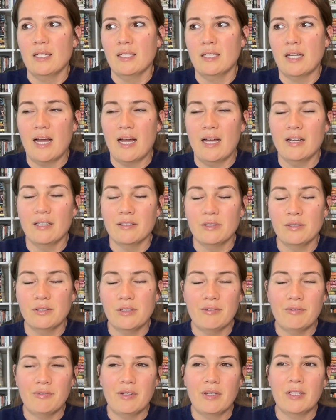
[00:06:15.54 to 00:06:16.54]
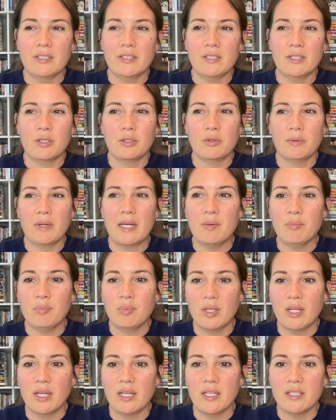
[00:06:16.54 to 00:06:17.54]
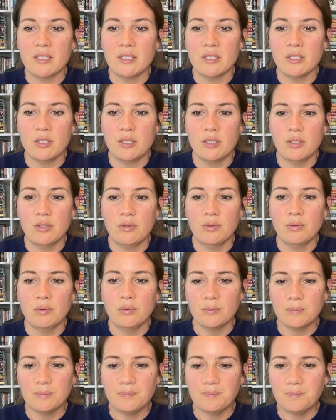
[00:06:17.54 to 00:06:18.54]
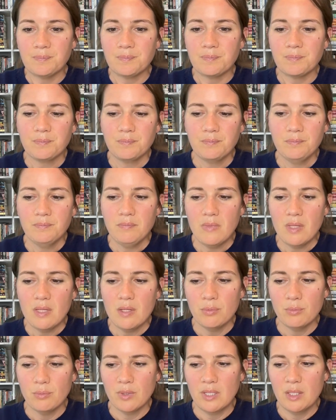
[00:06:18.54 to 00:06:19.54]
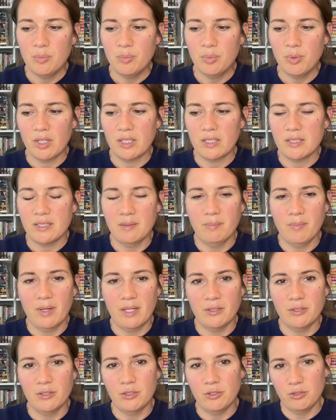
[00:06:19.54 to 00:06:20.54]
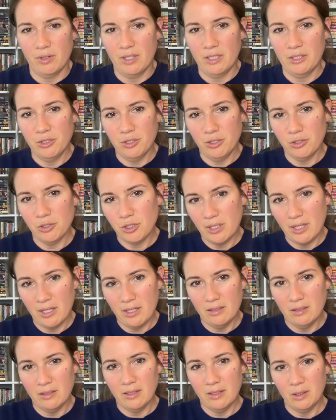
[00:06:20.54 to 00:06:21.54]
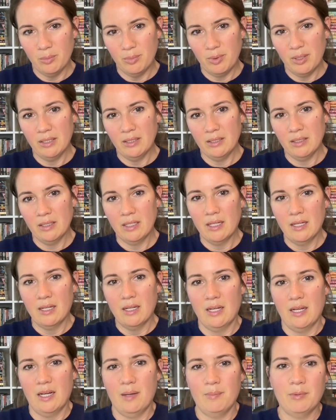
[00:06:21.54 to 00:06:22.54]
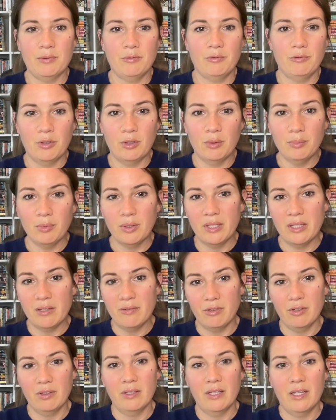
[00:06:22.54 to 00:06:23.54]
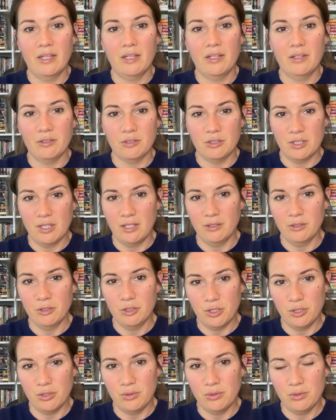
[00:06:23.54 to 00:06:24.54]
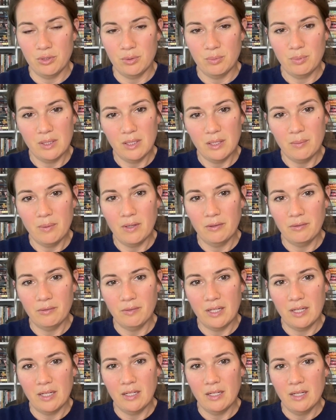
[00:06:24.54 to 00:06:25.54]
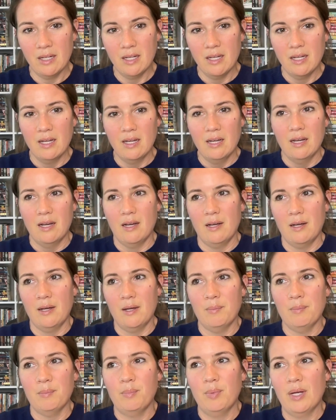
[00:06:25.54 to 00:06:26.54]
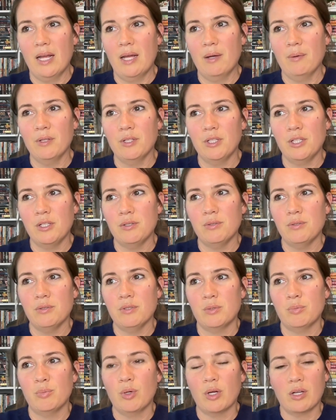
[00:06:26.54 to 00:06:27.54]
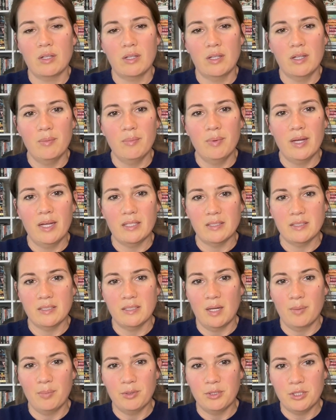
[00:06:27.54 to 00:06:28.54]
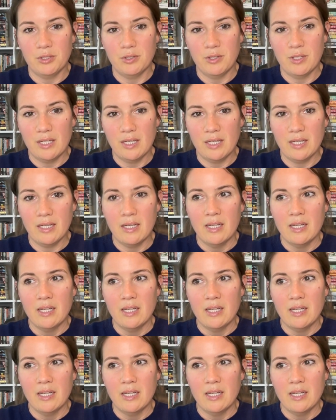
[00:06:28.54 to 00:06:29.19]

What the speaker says: I also have found it's a great place to read books that might stretch your child a little bit. I'm a firm believer in letting your child choose what they want to read, but I would use book club as an opportunity